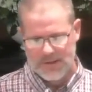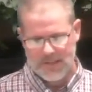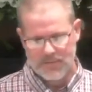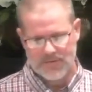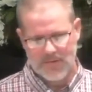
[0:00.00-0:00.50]

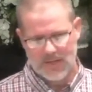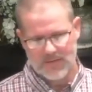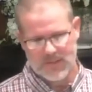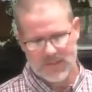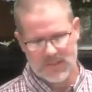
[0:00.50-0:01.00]
James
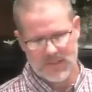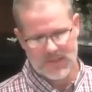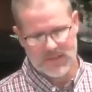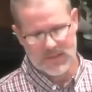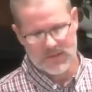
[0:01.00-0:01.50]

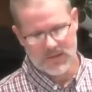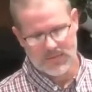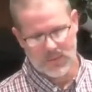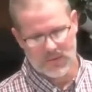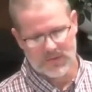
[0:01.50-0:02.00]
5:16 says,
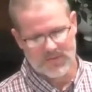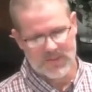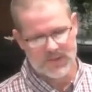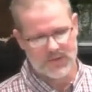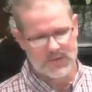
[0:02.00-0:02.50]
"Therefore
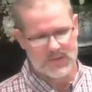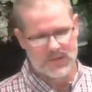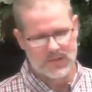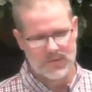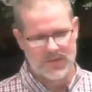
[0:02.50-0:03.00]
confess your
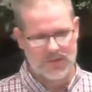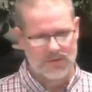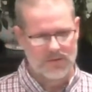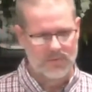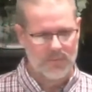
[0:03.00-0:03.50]
sins to each
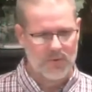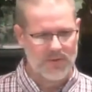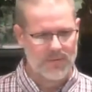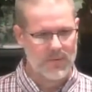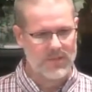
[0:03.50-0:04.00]
other and
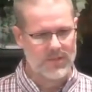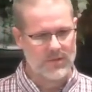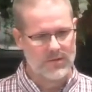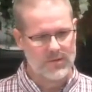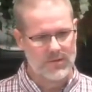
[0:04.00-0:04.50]
pray for each
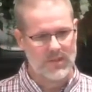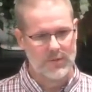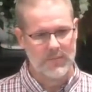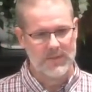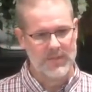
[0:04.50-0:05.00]
other so that
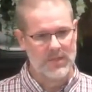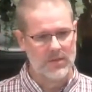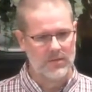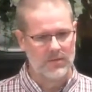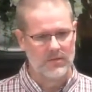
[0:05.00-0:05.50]
you may be
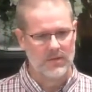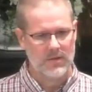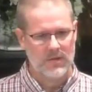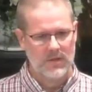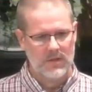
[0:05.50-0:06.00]
healed.
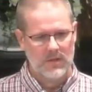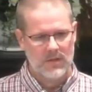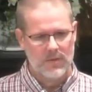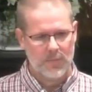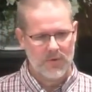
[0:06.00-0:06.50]

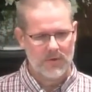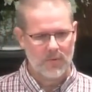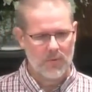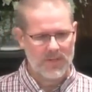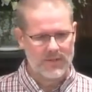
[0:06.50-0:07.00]
The prayer of
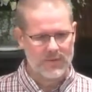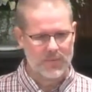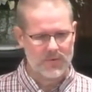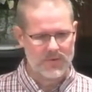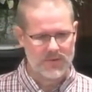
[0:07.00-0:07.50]
a righteous
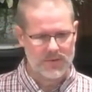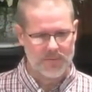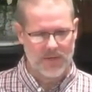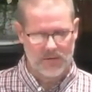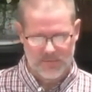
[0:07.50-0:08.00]
person is
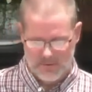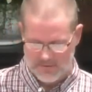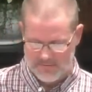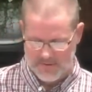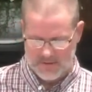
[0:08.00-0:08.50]
powerful
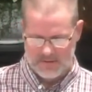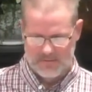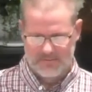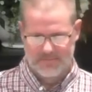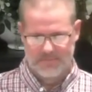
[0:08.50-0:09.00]
and effective."